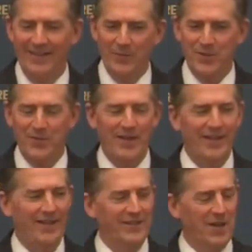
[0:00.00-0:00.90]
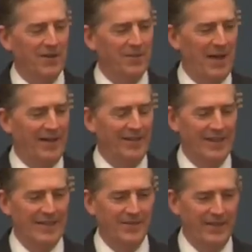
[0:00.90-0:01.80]
It was funny, he talked about it
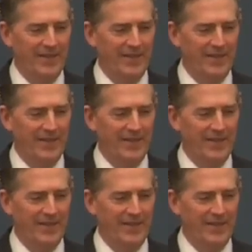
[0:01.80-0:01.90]
later.